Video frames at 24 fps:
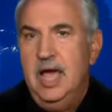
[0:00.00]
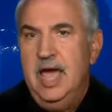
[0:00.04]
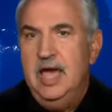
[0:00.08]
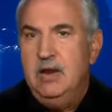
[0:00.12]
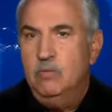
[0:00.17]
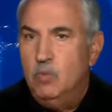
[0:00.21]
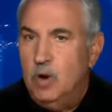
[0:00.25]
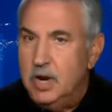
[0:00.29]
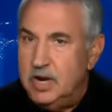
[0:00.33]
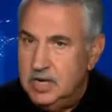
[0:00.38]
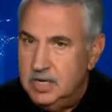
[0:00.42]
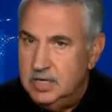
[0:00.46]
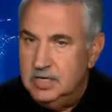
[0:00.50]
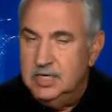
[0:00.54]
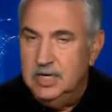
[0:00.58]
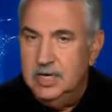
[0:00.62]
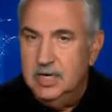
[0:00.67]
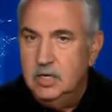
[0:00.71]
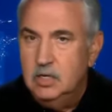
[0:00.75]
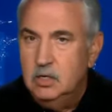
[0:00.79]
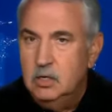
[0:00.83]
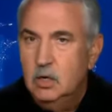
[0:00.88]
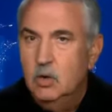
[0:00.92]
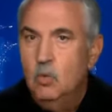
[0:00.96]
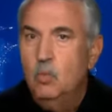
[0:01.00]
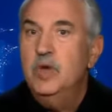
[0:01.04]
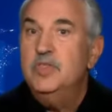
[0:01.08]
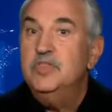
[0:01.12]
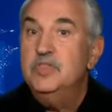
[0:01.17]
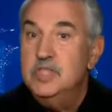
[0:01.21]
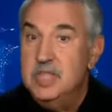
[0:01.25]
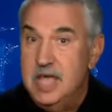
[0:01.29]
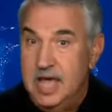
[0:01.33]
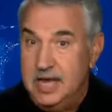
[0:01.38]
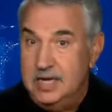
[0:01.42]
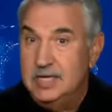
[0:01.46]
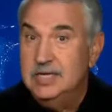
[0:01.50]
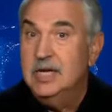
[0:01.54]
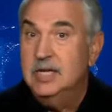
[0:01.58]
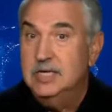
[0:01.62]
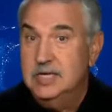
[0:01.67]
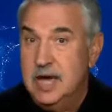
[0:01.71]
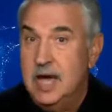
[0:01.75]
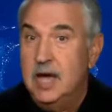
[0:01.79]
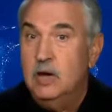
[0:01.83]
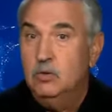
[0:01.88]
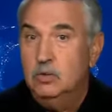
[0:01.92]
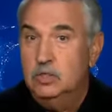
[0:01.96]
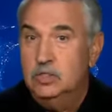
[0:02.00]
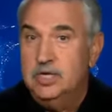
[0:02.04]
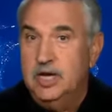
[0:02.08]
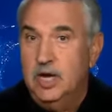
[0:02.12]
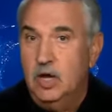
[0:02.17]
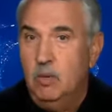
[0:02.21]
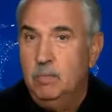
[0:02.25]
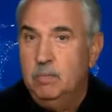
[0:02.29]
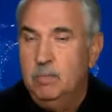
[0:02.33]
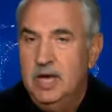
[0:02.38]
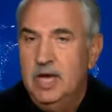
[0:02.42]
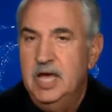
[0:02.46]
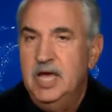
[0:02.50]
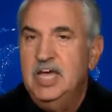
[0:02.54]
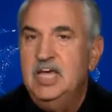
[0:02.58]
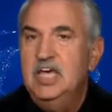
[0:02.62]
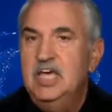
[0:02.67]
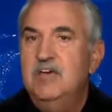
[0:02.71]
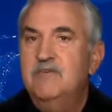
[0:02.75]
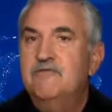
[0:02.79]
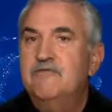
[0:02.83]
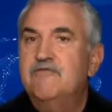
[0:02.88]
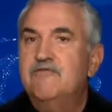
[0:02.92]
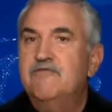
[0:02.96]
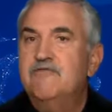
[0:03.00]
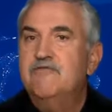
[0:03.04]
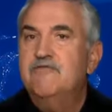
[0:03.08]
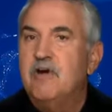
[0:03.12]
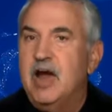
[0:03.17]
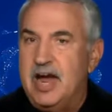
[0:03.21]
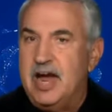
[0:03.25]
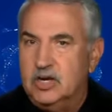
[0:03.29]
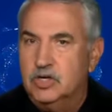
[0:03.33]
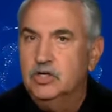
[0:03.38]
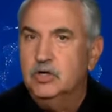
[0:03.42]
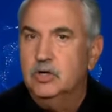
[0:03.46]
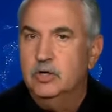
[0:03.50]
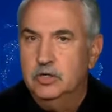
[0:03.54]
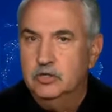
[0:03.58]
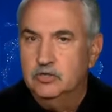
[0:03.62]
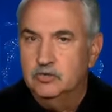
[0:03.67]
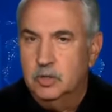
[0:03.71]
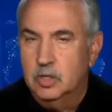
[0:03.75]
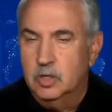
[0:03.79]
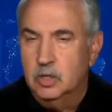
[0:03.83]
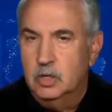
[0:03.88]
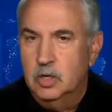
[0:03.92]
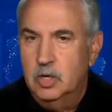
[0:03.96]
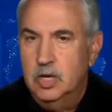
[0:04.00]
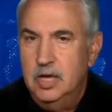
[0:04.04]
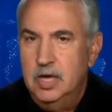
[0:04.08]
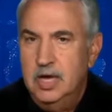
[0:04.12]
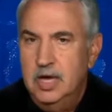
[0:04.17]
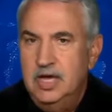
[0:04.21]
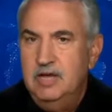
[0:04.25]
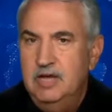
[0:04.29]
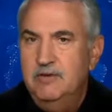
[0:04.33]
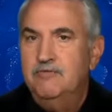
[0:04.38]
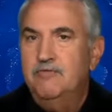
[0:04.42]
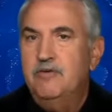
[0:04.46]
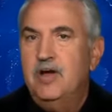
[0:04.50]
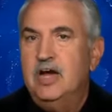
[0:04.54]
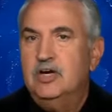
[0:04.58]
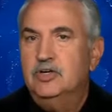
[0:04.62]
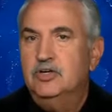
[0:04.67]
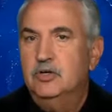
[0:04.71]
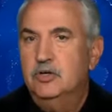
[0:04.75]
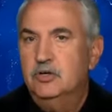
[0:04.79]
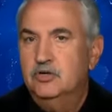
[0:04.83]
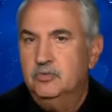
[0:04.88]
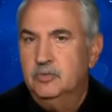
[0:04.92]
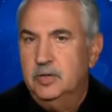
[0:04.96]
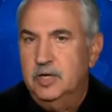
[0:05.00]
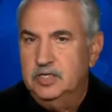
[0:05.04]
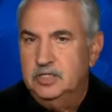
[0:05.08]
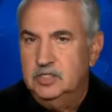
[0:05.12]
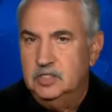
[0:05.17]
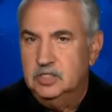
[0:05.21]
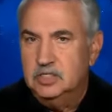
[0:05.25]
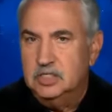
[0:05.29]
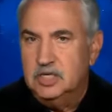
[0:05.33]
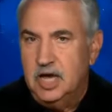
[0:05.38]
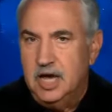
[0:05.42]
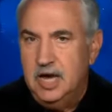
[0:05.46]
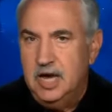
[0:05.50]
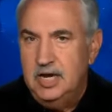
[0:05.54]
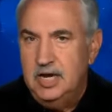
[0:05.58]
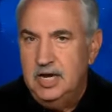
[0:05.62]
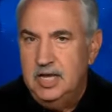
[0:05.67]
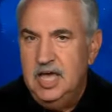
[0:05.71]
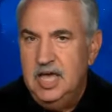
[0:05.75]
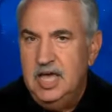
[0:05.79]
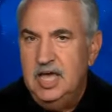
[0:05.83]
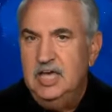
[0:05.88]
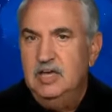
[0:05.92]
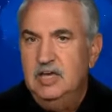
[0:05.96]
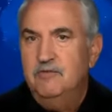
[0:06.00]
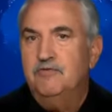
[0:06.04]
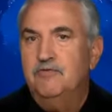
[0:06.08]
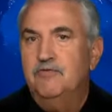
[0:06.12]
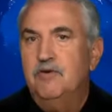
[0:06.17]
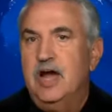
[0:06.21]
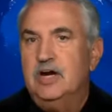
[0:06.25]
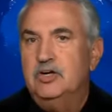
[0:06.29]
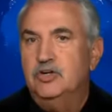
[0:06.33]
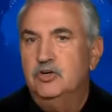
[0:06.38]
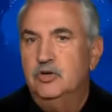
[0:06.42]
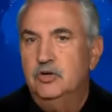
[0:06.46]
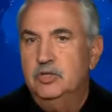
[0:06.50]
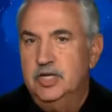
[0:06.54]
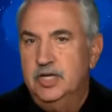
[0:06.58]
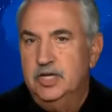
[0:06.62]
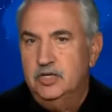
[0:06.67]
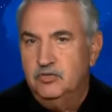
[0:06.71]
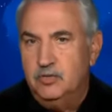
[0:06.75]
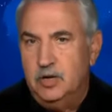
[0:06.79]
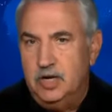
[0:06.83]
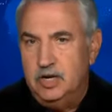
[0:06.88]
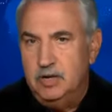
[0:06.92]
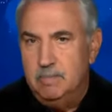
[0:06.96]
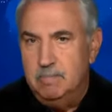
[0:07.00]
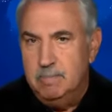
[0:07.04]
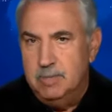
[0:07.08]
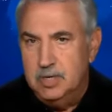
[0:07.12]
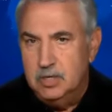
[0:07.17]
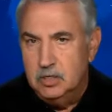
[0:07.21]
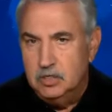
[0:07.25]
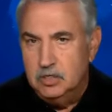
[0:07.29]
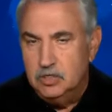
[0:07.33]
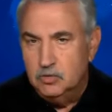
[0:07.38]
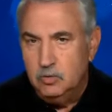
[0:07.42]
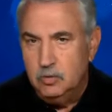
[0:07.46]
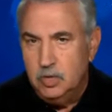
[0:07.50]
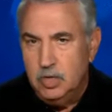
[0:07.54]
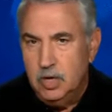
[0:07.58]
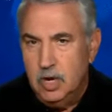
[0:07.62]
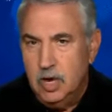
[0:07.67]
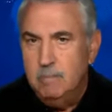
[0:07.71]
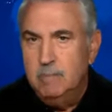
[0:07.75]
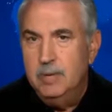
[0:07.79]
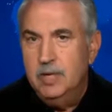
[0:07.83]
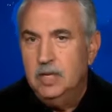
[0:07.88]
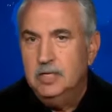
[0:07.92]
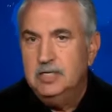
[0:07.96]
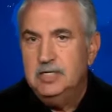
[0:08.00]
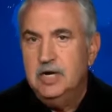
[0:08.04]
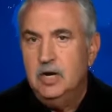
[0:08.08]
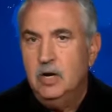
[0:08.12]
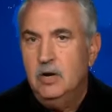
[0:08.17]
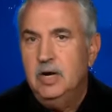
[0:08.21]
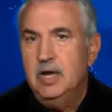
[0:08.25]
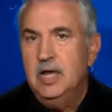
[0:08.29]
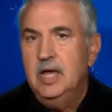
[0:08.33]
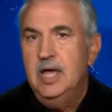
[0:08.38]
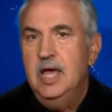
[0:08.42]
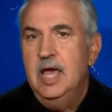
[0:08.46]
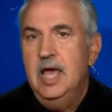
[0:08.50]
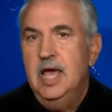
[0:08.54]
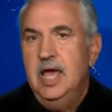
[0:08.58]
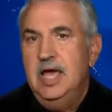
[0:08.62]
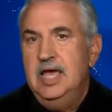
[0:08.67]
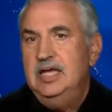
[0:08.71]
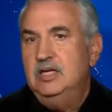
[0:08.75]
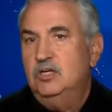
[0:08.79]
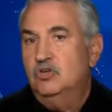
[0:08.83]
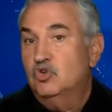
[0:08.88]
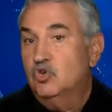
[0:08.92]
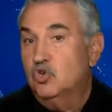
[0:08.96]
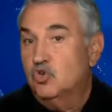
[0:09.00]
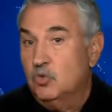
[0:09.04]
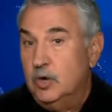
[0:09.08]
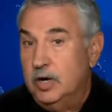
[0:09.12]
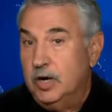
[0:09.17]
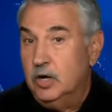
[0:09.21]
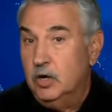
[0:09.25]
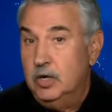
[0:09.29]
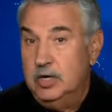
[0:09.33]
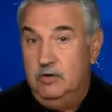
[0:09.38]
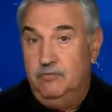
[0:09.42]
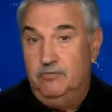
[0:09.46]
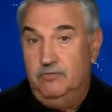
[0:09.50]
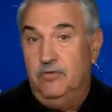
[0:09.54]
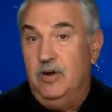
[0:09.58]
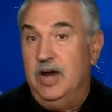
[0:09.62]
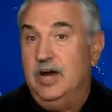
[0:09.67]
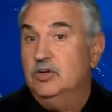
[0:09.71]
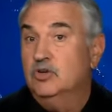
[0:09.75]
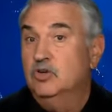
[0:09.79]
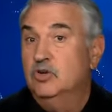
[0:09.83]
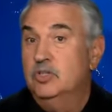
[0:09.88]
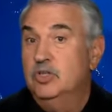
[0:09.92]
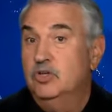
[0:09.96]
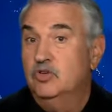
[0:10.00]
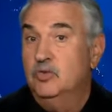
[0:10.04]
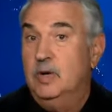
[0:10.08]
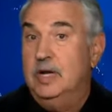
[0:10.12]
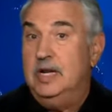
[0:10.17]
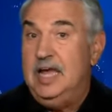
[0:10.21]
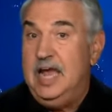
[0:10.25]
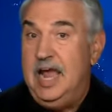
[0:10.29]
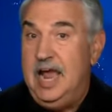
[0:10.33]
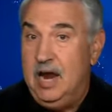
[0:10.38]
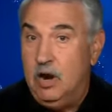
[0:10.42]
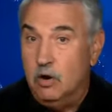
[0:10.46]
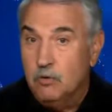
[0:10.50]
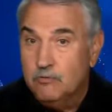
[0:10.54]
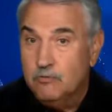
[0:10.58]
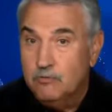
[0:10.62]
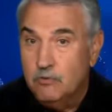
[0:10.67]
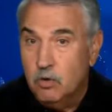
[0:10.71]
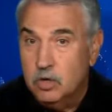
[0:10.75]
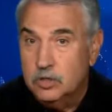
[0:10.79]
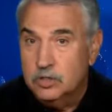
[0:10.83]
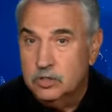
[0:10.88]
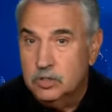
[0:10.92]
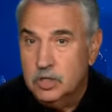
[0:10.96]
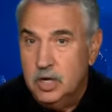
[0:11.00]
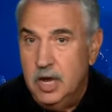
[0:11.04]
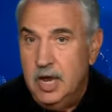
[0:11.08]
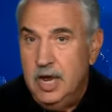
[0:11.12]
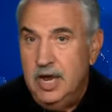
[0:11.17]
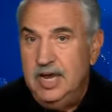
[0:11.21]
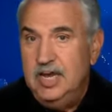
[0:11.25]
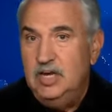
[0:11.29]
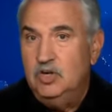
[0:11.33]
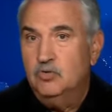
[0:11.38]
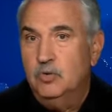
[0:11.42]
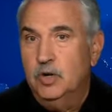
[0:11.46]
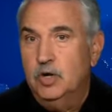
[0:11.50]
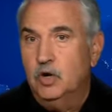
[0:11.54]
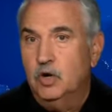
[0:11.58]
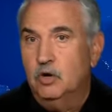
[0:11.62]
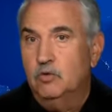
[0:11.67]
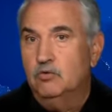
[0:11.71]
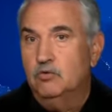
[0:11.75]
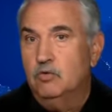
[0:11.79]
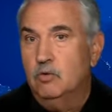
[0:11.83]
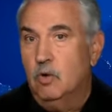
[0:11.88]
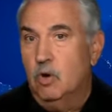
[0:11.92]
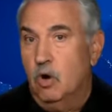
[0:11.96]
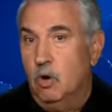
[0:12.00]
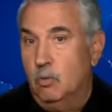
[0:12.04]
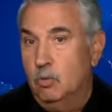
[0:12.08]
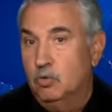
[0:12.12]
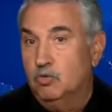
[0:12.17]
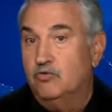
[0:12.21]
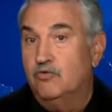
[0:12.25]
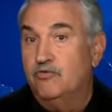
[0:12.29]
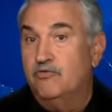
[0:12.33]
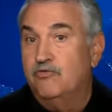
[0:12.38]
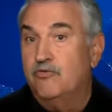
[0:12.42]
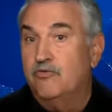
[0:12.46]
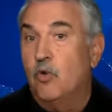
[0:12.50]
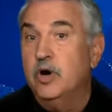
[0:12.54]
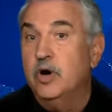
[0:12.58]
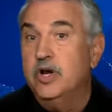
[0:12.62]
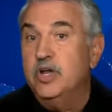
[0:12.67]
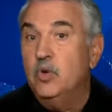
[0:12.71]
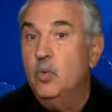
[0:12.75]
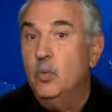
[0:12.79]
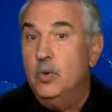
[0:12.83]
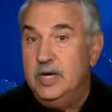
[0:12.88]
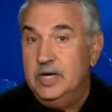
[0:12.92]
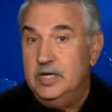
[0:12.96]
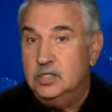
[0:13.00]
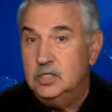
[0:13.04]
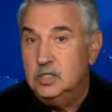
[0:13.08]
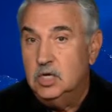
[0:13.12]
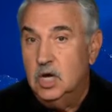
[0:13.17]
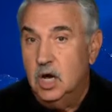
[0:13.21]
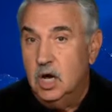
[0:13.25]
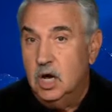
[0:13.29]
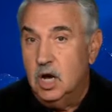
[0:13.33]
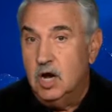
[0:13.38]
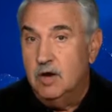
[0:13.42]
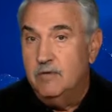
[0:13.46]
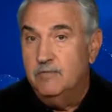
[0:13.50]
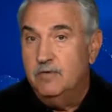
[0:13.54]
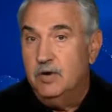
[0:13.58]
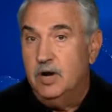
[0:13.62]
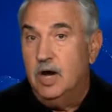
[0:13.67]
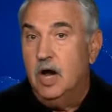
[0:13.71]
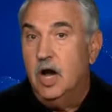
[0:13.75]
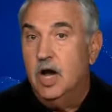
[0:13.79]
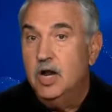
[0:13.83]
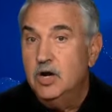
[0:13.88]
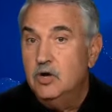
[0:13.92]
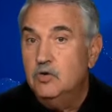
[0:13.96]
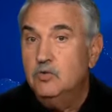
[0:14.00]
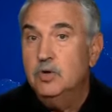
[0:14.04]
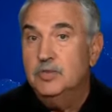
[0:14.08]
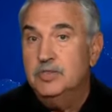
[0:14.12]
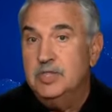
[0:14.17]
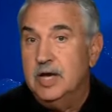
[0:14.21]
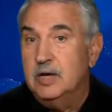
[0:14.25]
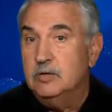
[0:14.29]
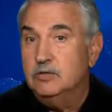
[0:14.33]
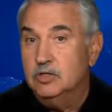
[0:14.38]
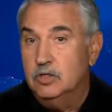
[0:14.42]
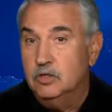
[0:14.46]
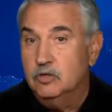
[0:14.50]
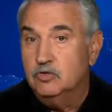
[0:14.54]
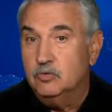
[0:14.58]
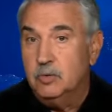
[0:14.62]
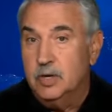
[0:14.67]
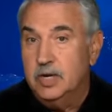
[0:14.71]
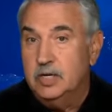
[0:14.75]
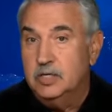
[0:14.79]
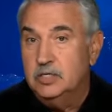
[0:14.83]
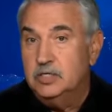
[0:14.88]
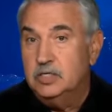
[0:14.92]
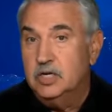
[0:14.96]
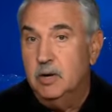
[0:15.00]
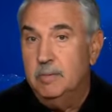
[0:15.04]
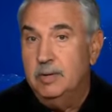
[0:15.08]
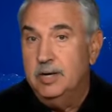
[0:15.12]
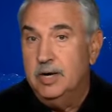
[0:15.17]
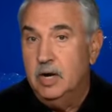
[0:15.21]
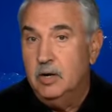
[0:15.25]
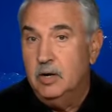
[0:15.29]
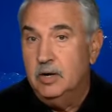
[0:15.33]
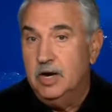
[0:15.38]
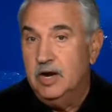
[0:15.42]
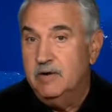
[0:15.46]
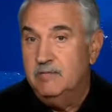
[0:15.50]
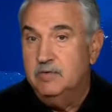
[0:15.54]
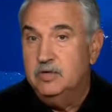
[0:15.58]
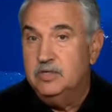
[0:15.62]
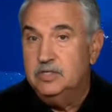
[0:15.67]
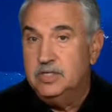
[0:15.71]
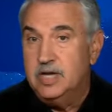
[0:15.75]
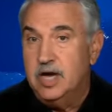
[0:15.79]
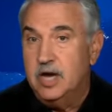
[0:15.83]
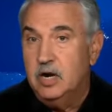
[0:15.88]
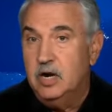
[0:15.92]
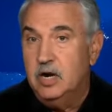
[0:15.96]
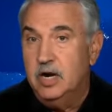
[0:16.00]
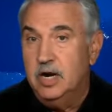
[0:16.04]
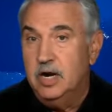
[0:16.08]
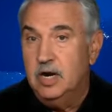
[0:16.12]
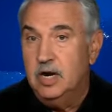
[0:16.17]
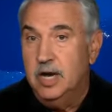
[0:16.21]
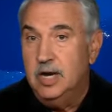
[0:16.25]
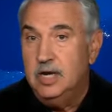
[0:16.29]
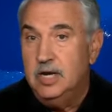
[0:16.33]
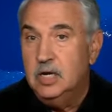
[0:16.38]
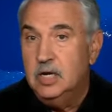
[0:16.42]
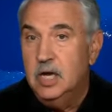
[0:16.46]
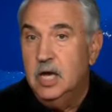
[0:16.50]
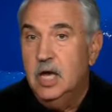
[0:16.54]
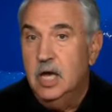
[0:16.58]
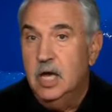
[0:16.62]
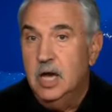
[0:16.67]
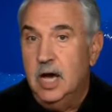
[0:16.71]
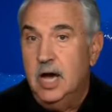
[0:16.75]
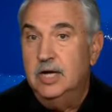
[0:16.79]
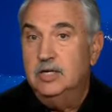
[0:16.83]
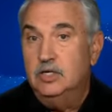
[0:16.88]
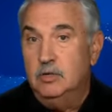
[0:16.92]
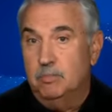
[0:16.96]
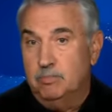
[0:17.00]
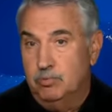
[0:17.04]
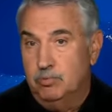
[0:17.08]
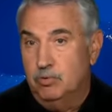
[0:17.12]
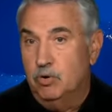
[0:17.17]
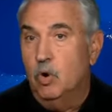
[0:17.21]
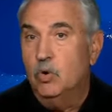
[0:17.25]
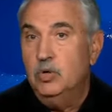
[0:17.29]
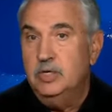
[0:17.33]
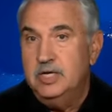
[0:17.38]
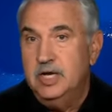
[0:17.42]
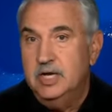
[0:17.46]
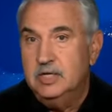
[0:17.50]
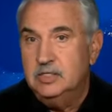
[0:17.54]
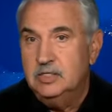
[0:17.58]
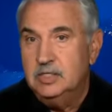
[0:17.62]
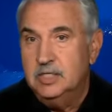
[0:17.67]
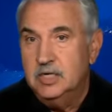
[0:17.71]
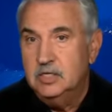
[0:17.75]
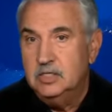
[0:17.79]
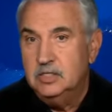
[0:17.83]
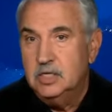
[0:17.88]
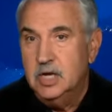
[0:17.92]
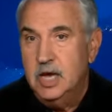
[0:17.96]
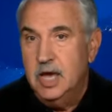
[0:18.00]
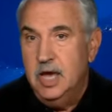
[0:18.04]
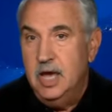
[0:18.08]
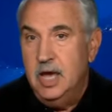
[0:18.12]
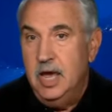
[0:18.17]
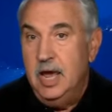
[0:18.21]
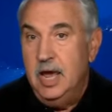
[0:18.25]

And when he did, with Netanyahu's help, he fractured Israel. He fractured Israeli society. He fractured the Israeli military. He fractured the Israeli Air Force. He triggered almost 40 weeks of 100,000 Israelis coming out every Saturday night to protest this.